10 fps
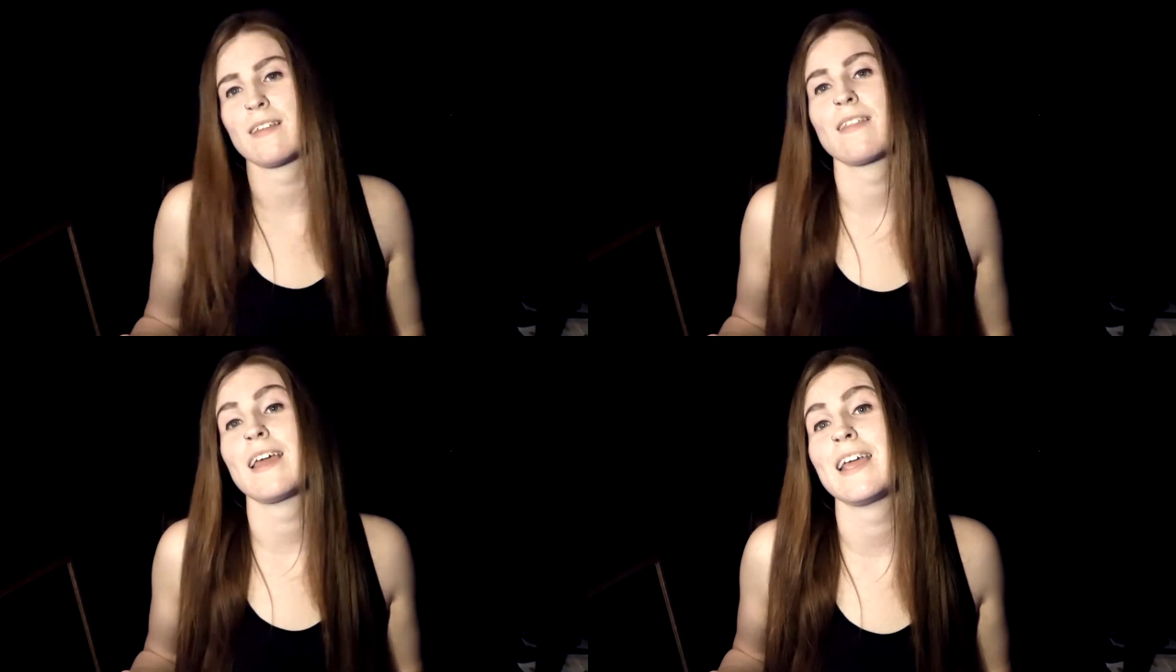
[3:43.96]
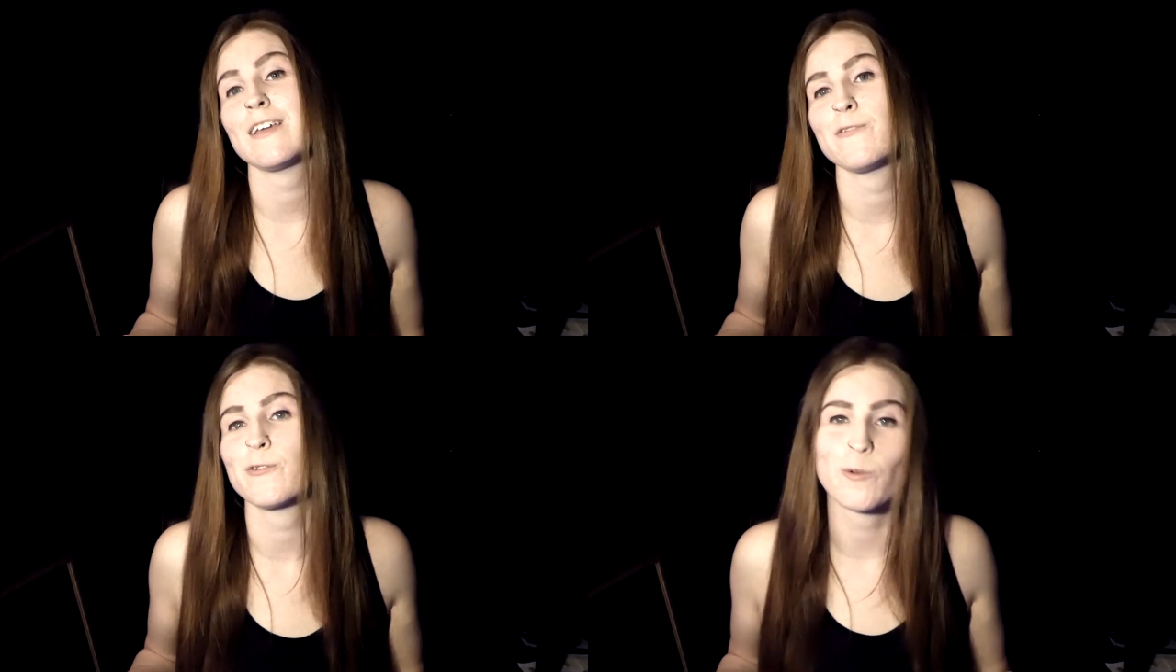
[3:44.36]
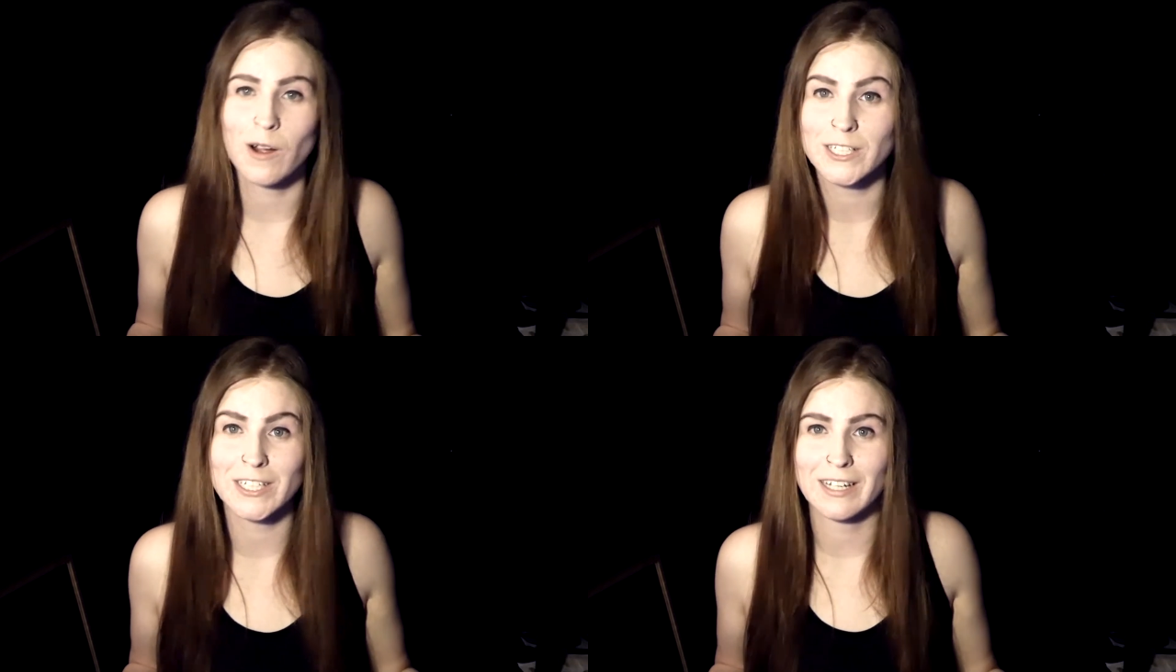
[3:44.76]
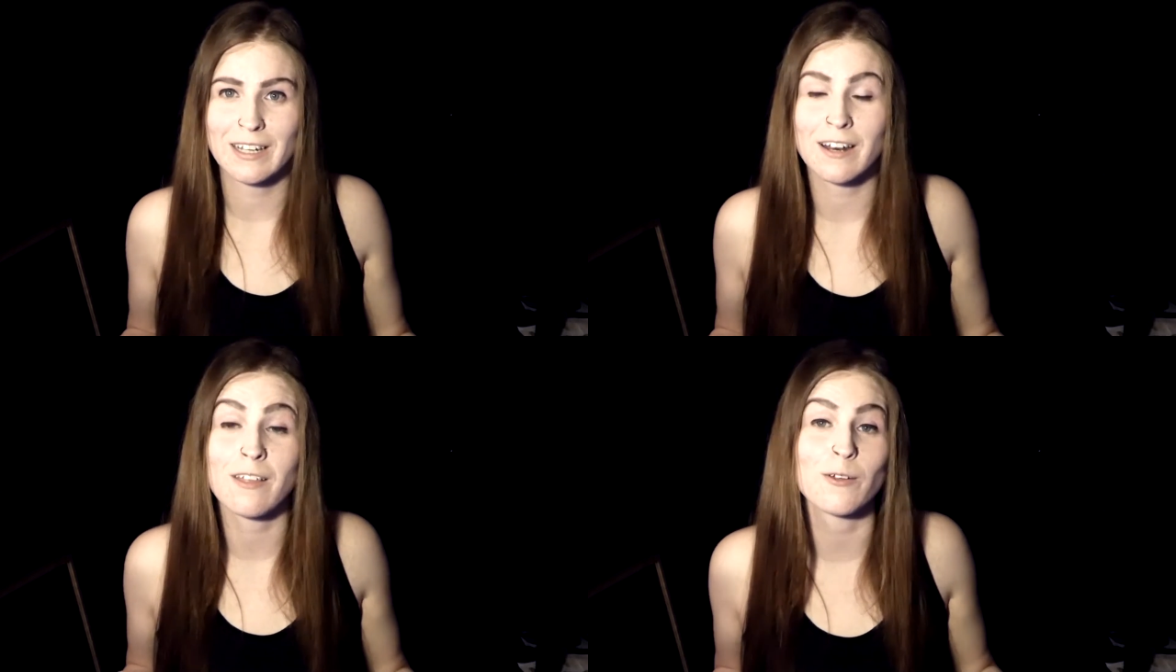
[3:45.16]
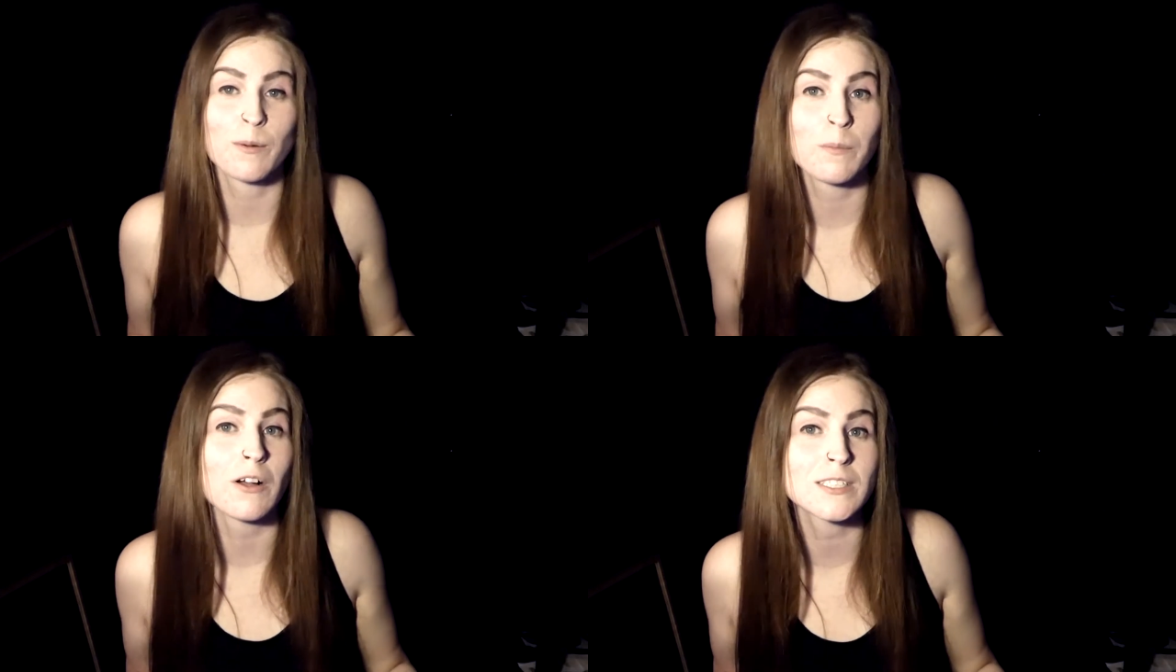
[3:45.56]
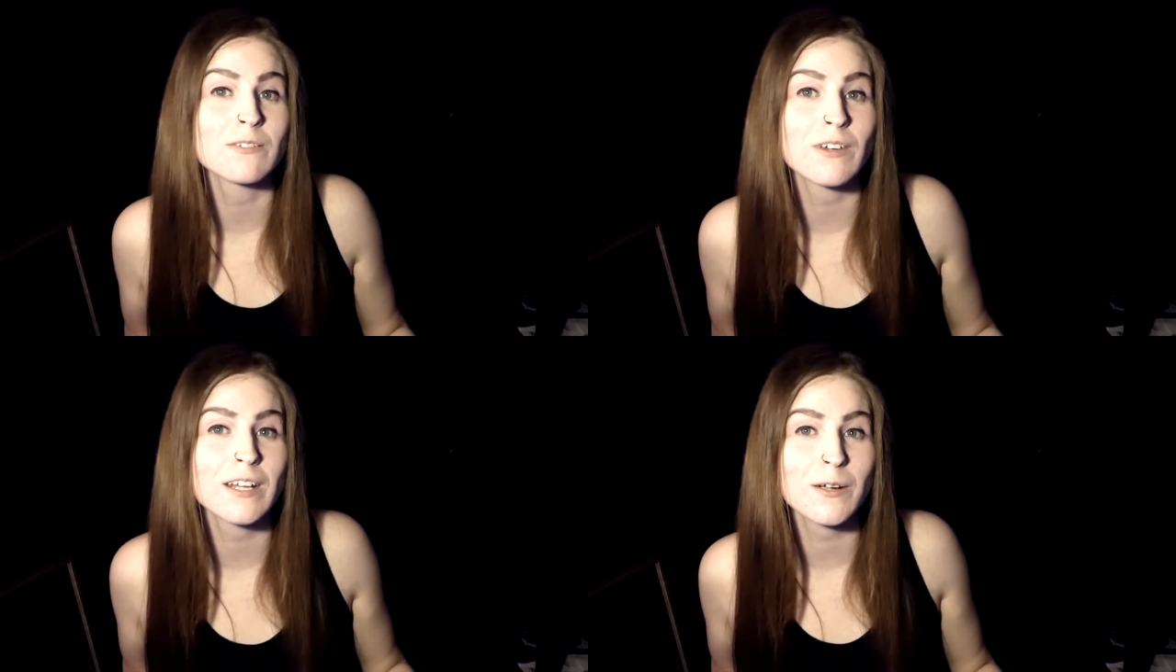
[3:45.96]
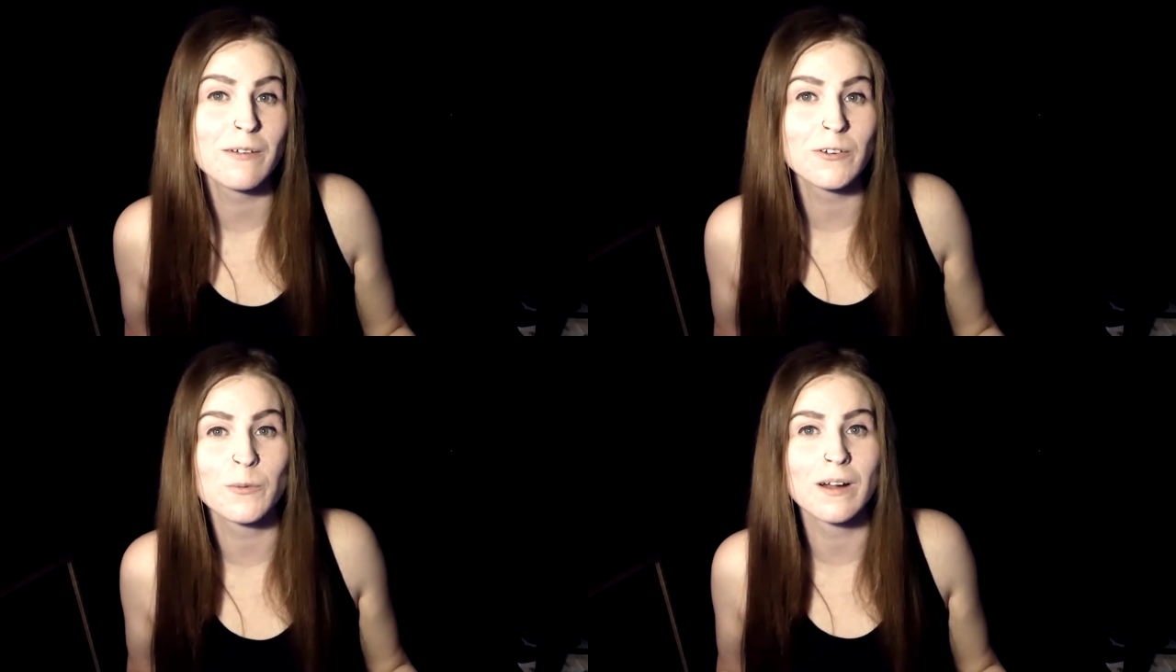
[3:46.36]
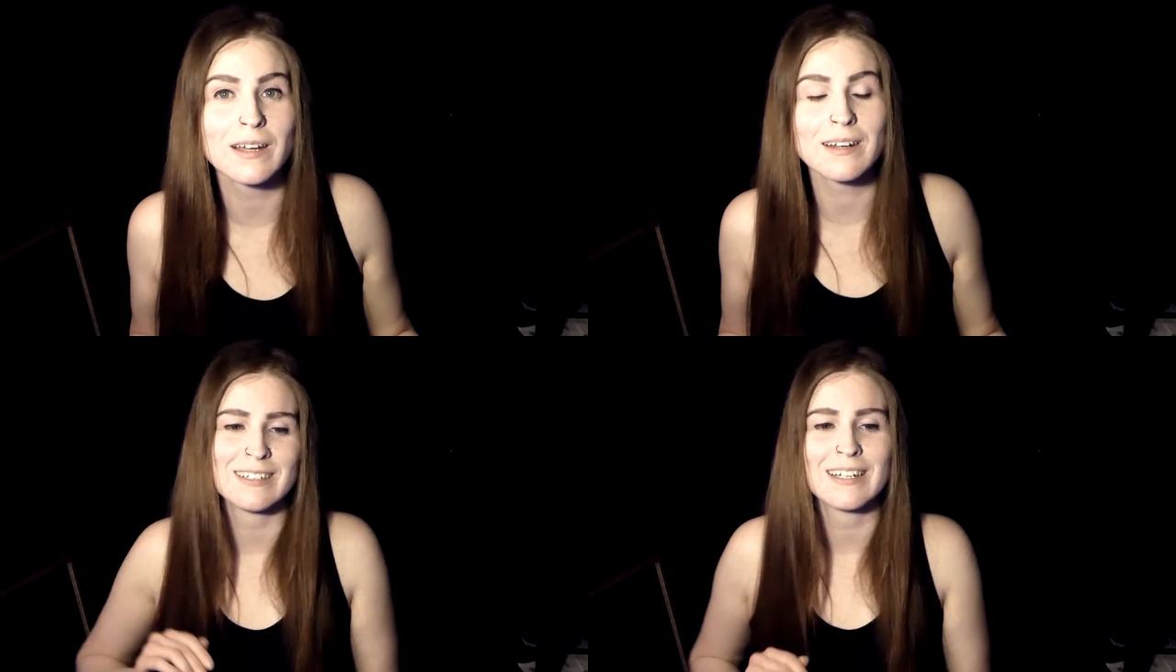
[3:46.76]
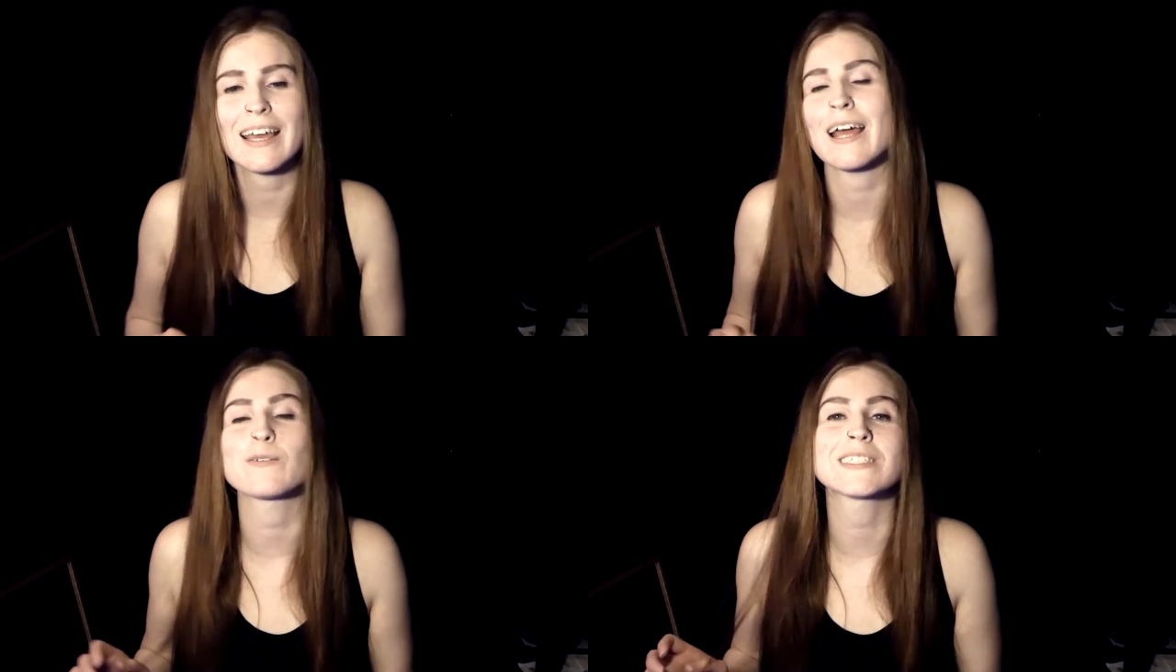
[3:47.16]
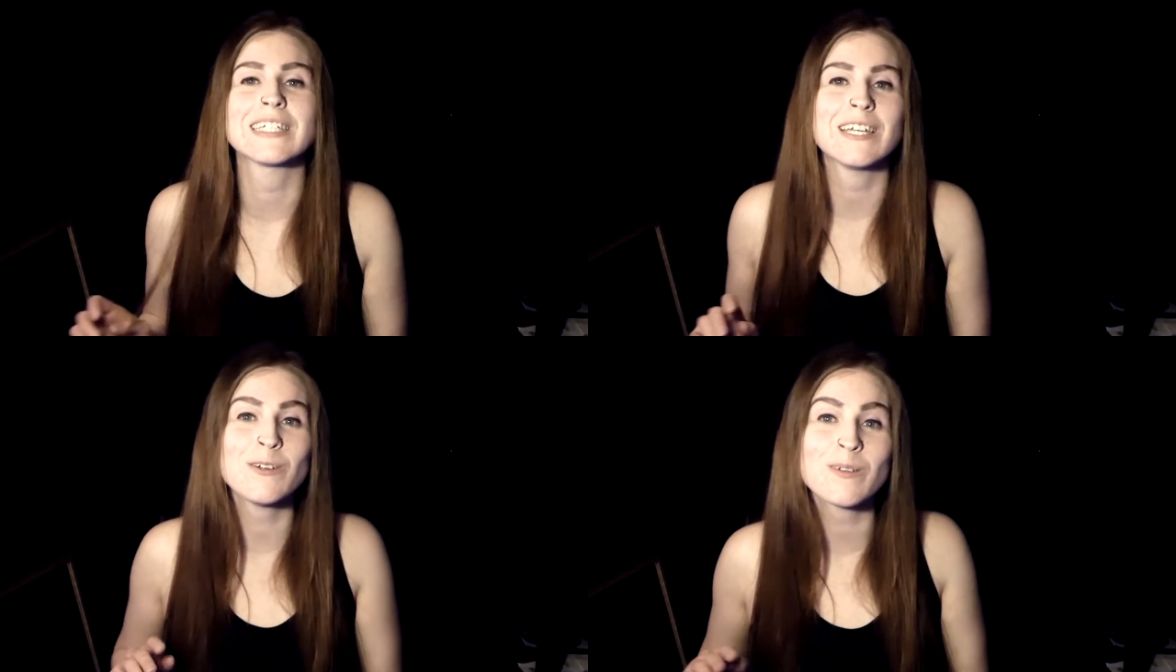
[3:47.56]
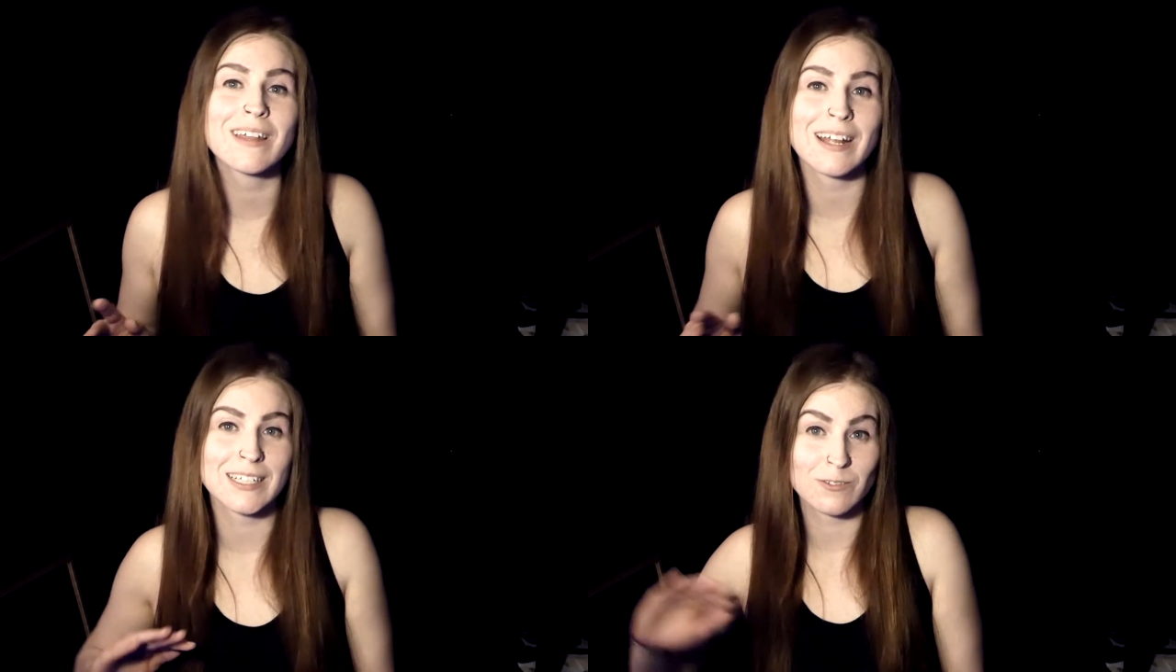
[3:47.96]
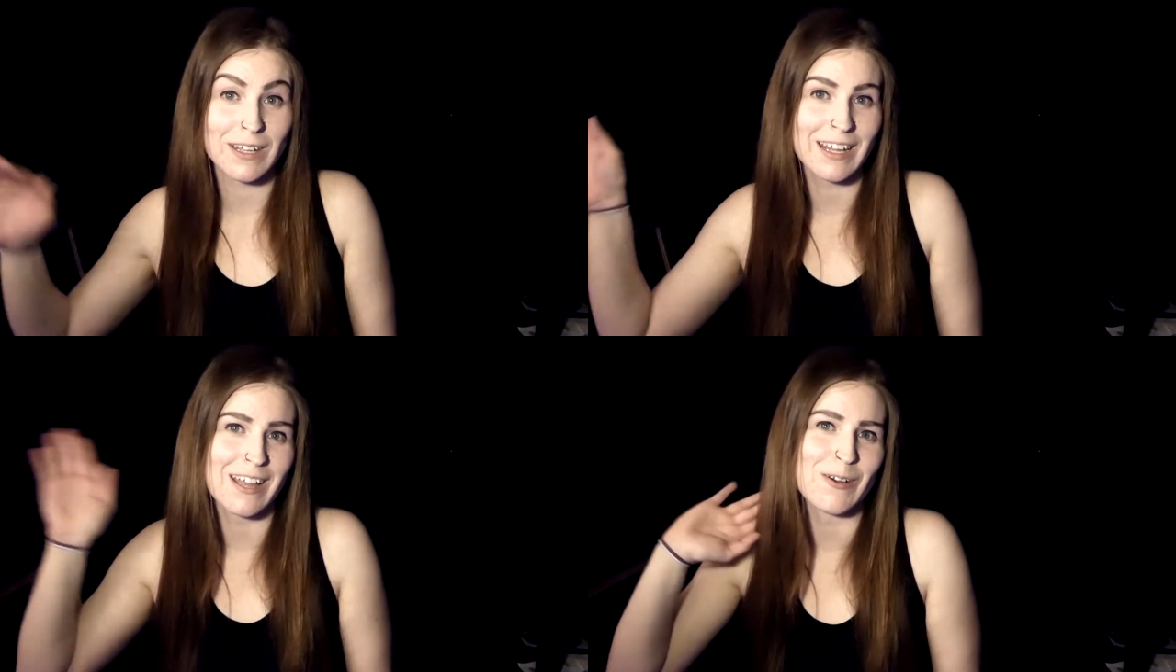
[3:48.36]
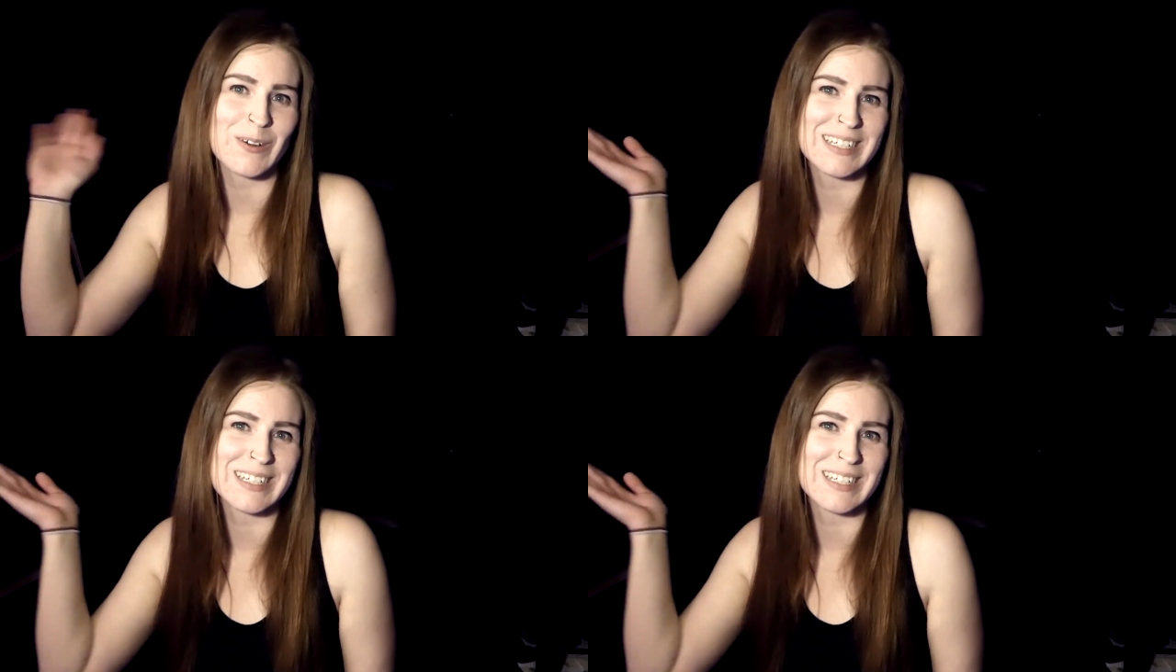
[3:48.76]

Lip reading: Thank you for watching another unboxing video, everyone. And I will see you in the next video.